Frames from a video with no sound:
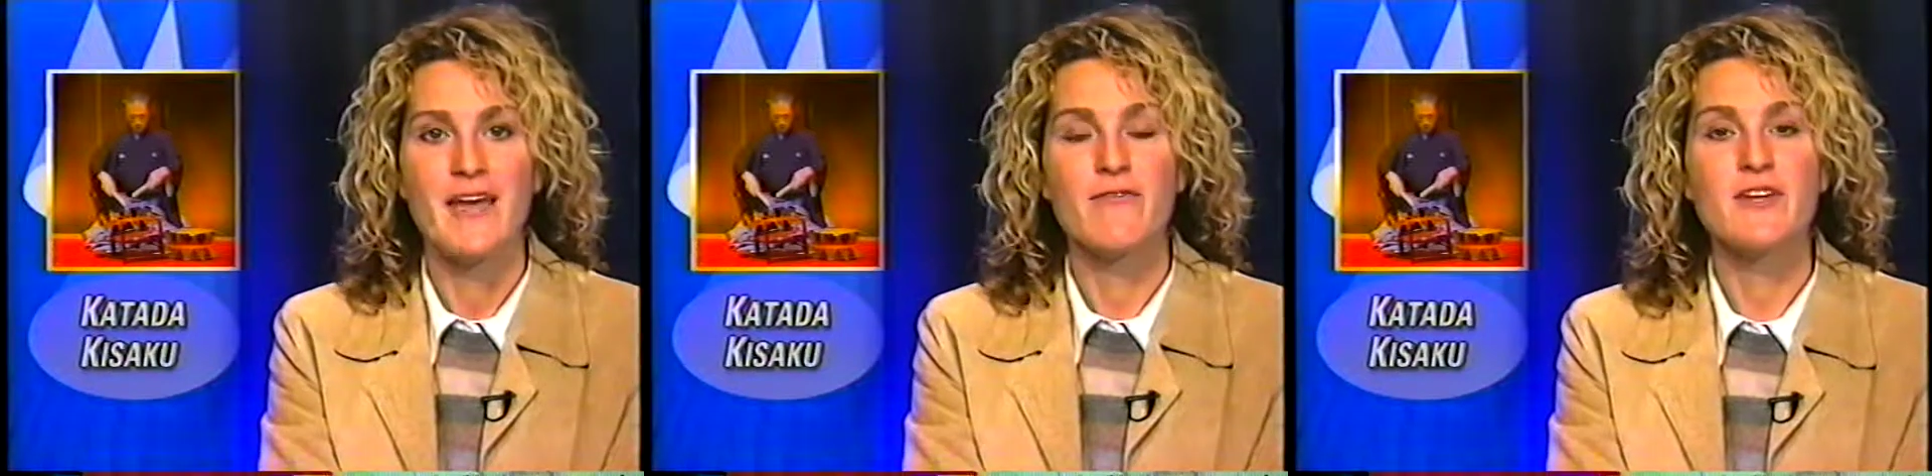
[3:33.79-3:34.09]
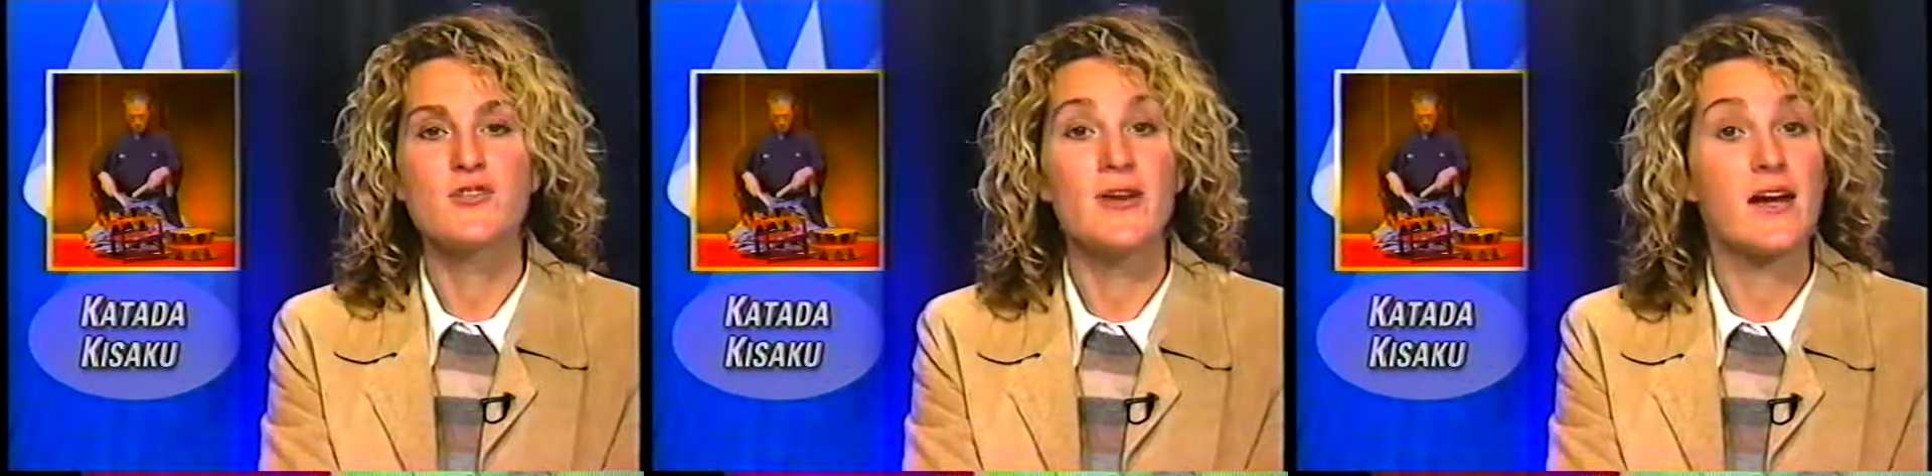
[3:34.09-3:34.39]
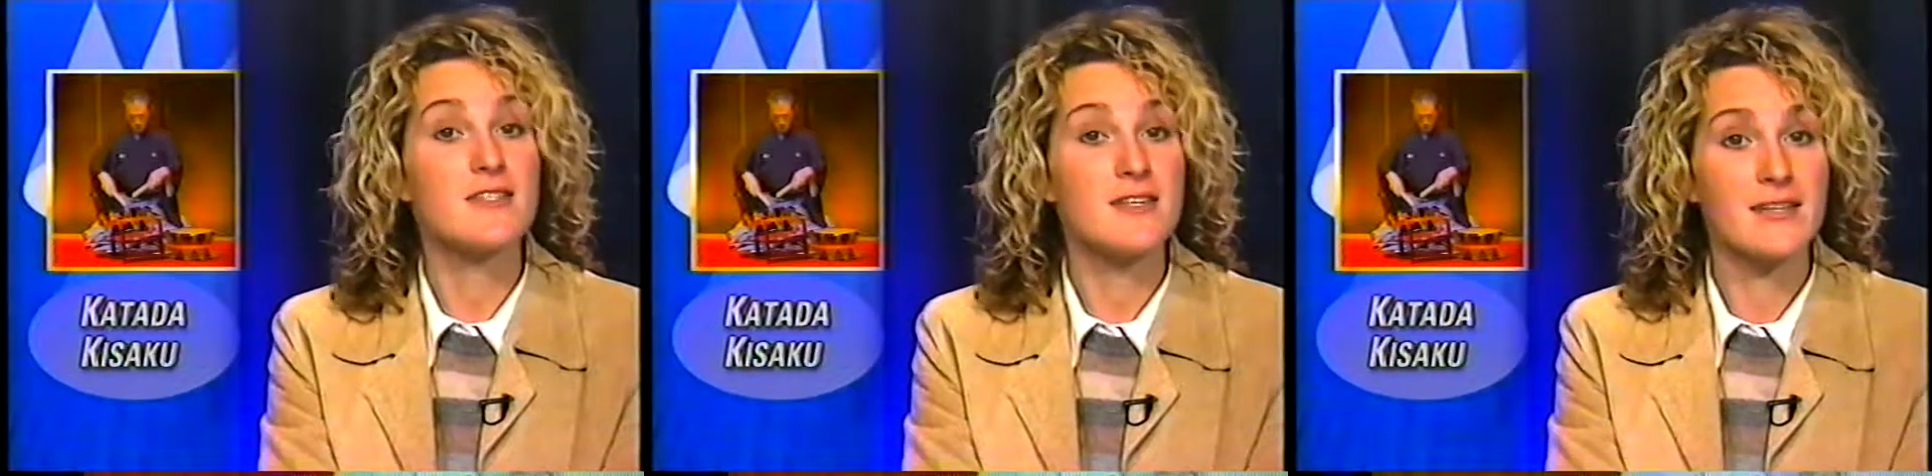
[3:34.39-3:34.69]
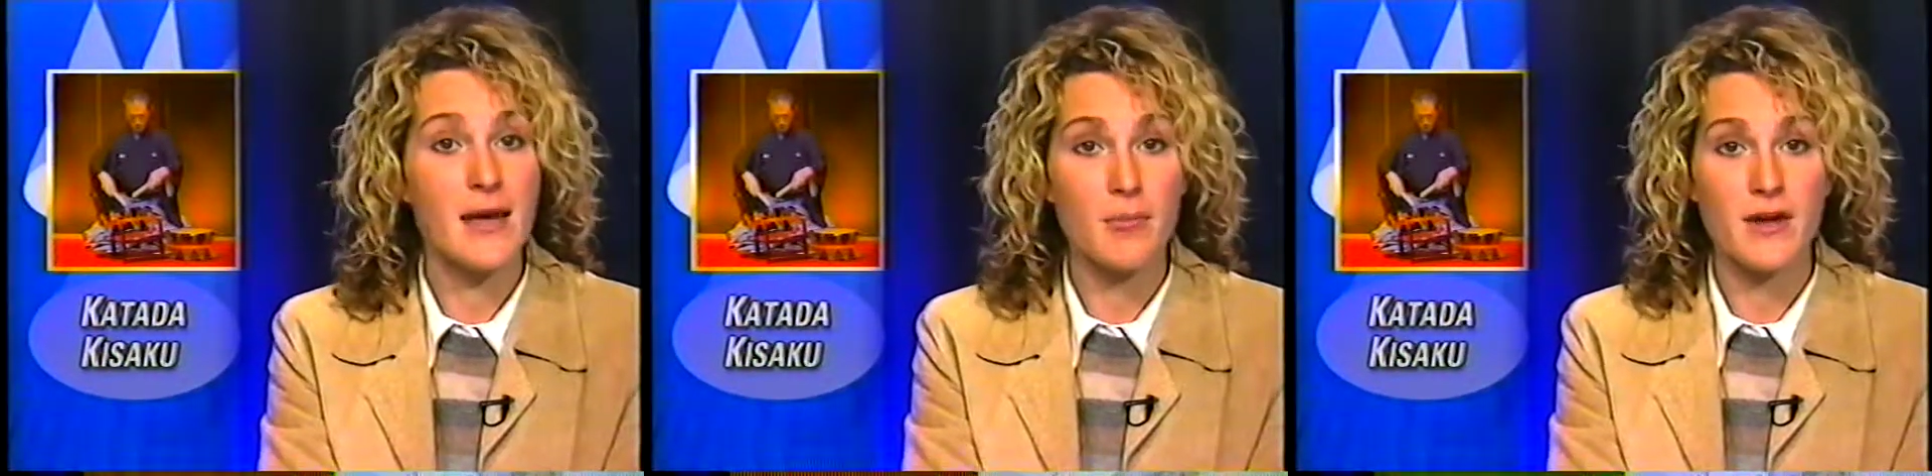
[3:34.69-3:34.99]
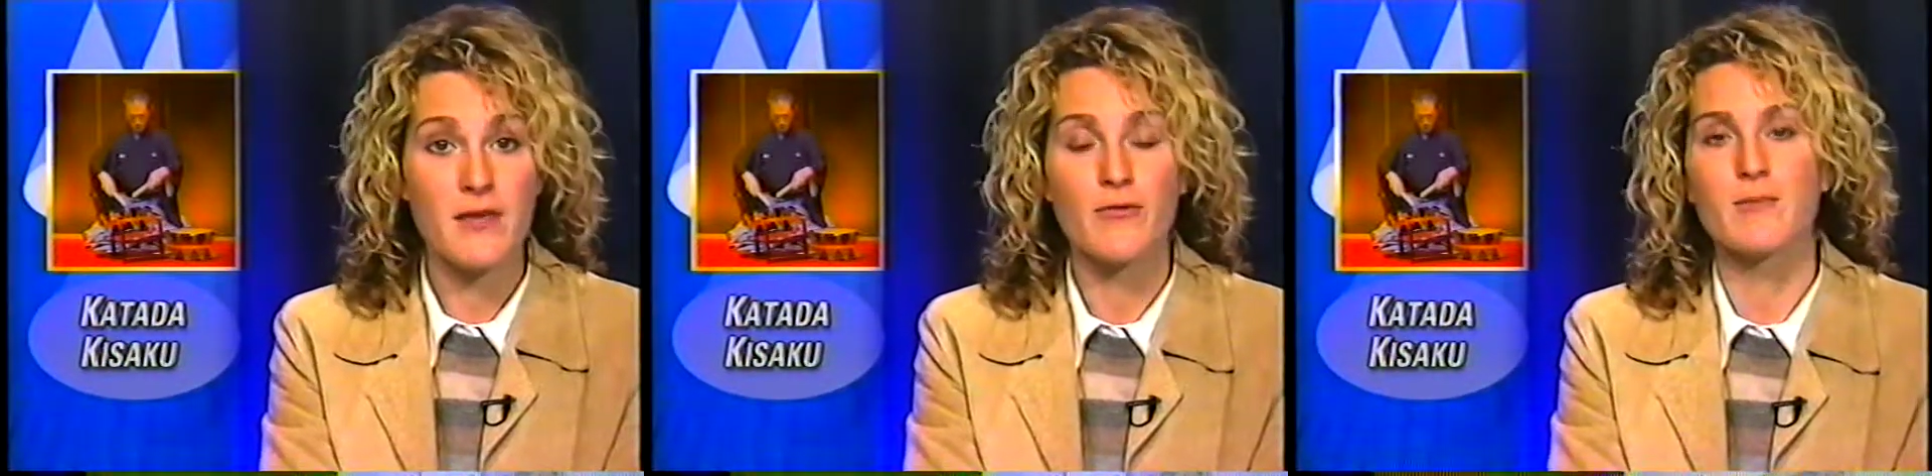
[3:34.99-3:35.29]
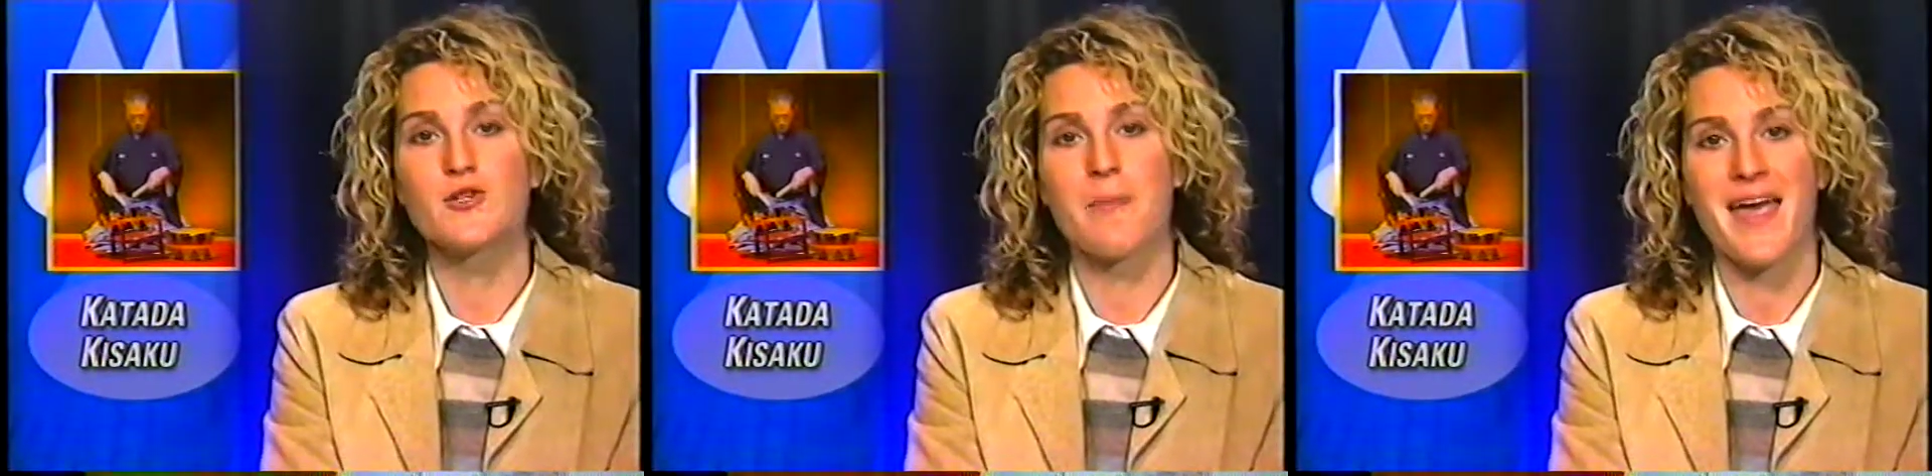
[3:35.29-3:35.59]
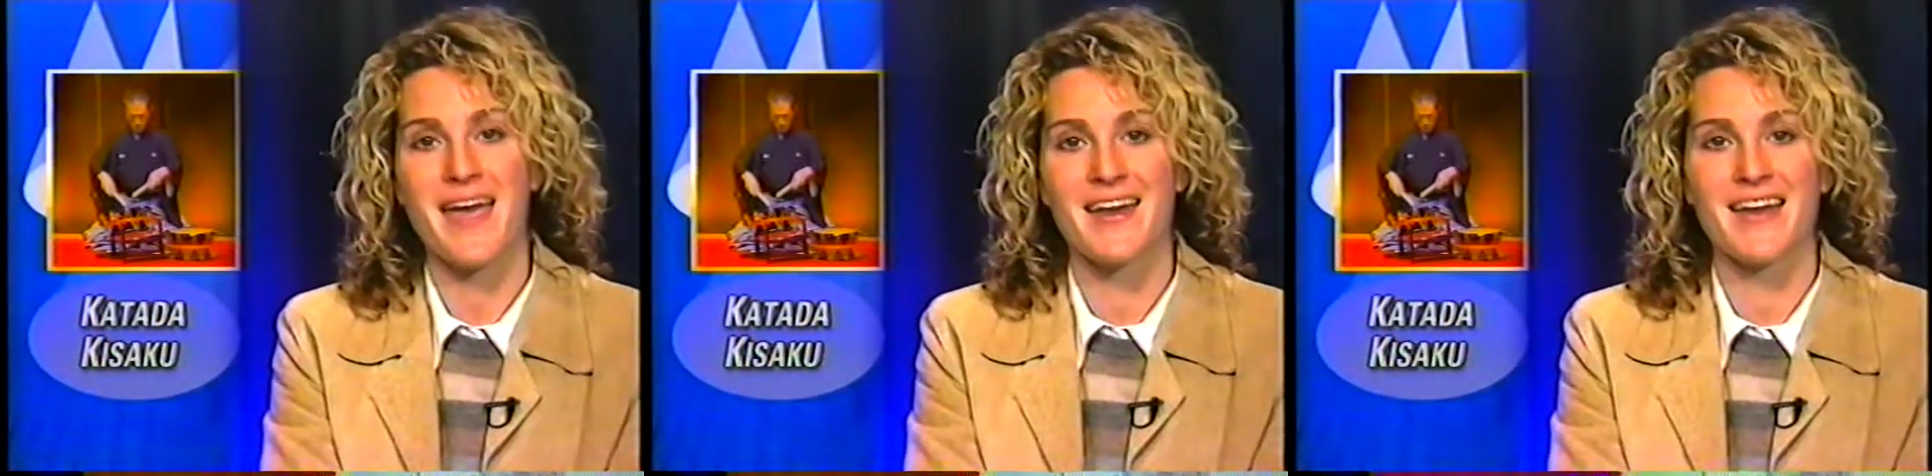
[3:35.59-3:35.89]
featuring a celebrity from
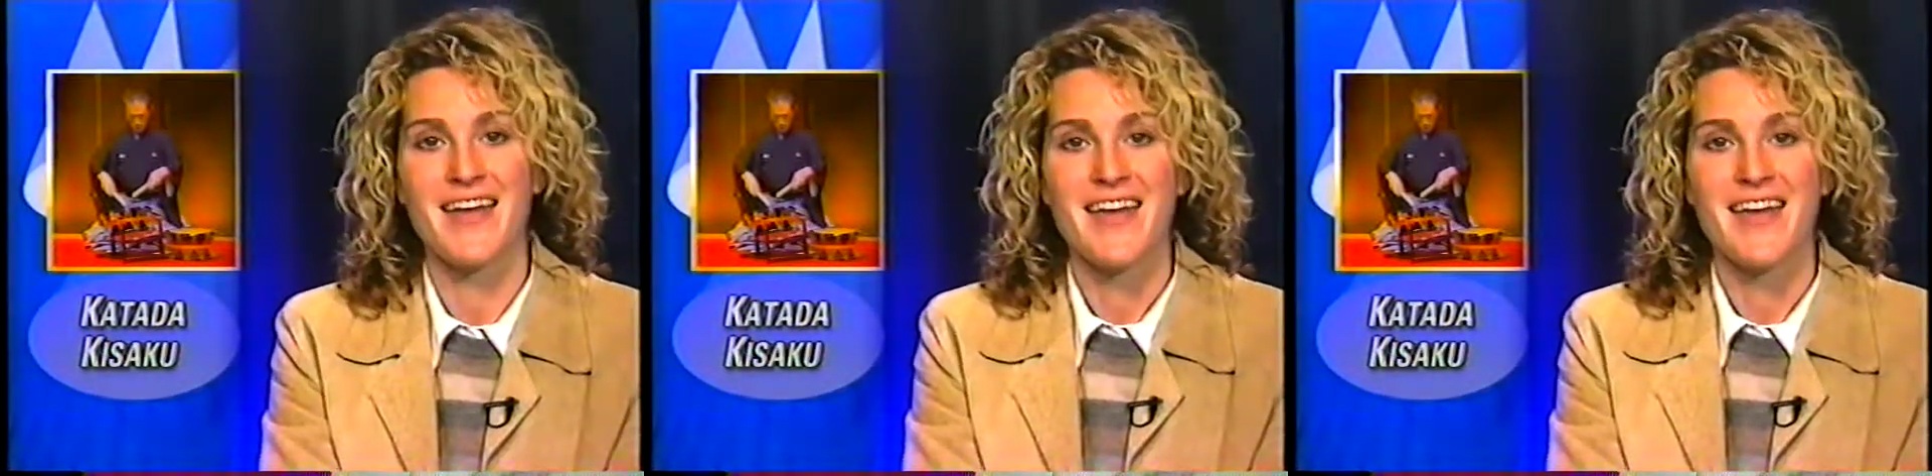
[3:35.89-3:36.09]
Japan.